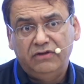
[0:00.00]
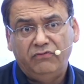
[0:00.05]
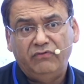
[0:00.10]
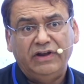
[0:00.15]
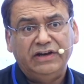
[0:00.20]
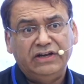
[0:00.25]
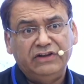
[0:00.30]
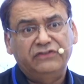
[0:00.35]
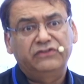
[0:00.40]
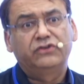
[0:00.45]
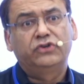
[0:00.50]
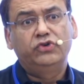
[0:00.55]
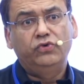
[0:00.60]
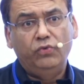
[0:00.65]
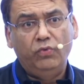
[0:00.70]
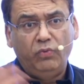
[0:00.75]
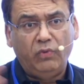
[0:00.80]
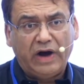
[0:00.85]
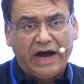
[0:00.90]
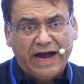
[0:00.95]
When it's too
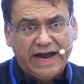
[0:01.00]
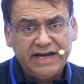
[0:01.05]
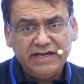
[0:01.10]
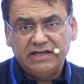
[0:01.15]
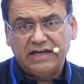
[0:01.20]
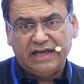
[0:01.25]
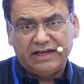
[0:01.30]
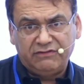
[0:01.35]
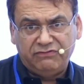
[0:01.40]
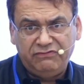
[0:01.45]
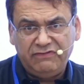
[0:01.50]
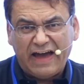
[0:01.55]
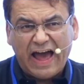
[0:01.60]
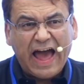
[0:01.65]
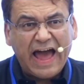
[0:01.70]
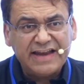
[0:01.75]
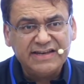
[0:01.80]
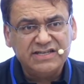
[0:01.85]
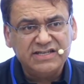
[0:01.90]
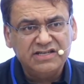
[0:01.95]
white like
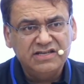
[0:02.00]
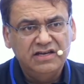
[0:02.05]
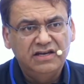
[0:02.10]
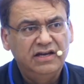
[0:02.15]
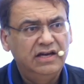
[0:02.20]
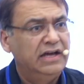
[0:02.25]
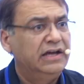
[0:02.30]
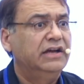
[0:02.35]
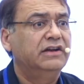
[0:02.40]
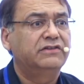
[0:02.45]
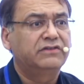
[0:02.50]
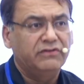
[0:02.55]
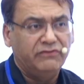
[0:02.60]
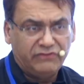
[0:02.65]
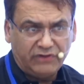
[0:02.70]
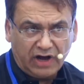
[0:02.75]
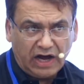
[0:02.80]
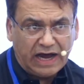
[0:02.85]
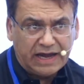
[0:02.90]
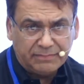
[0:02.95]
fat, it's
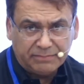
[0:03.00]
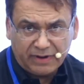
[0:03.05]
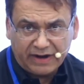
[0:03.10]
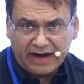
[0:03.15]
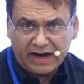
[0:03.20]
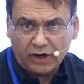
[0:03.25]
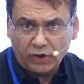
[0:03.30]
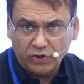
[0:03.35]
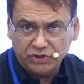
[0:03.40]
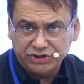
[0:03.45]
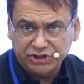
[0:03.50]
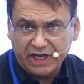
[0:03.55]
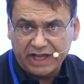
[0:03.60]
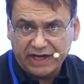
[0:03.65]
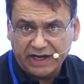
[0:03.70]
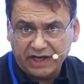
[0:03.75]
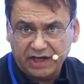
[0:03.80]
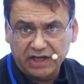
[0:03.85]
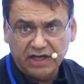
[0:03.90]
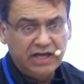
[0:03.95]

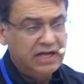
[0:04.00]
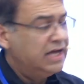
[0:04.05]
hyperechogenic.